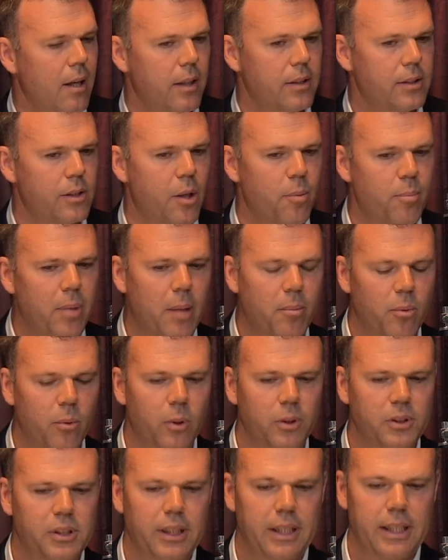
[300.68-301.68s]
So people
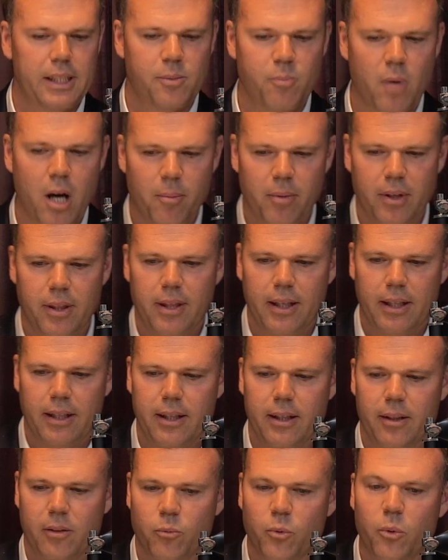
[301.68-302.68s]
watching this might be
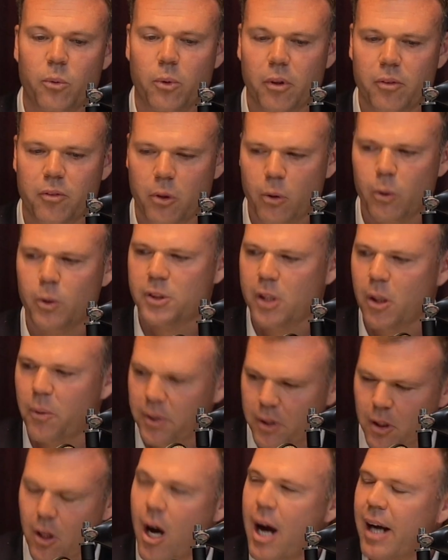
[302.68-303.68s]
thinking, well, of course I
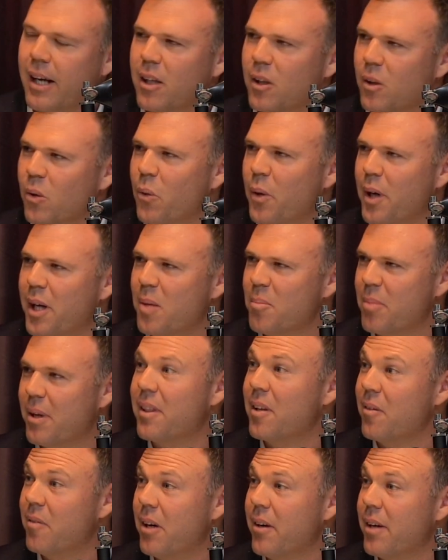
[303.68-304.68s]
would like a lawyer,
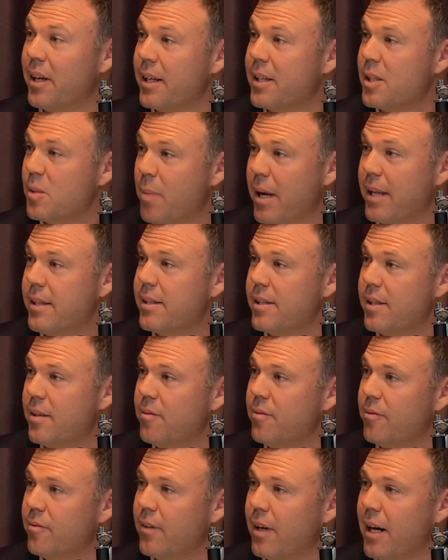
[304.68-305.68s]
but they're very
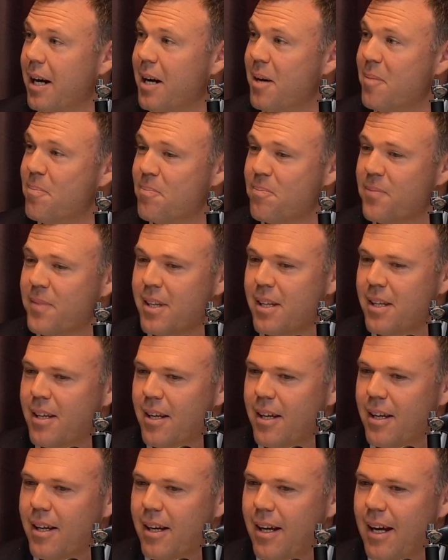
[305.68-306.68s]
expensive
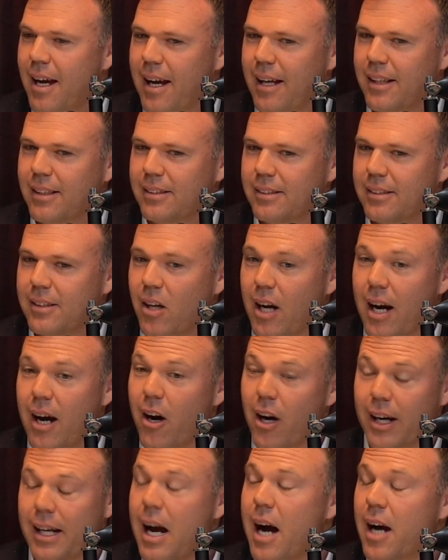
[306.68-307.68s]
and
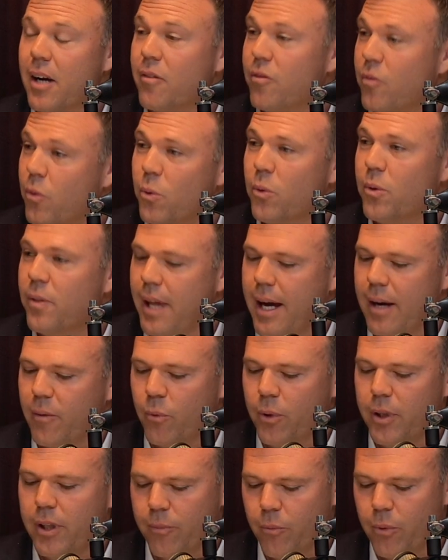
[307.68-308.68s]
I can't afford that.
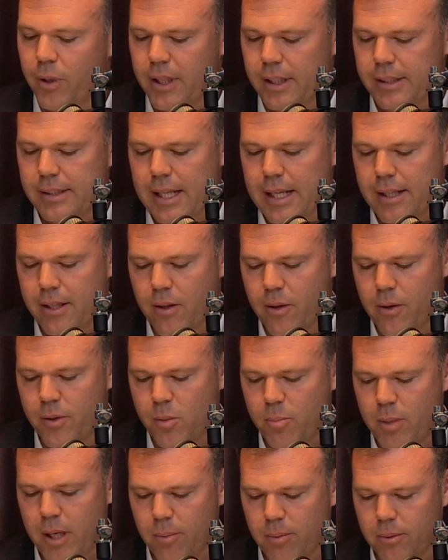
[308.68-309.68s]
What do you say to
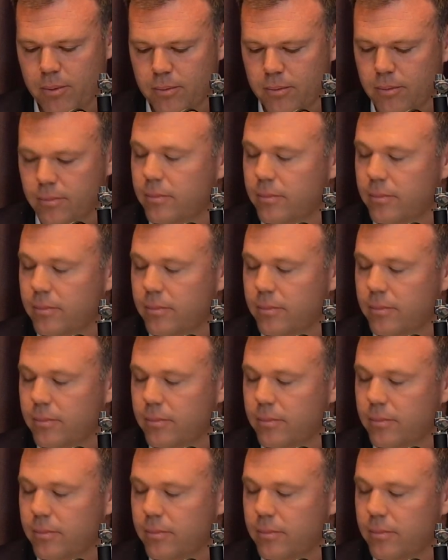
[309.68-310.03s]
those people?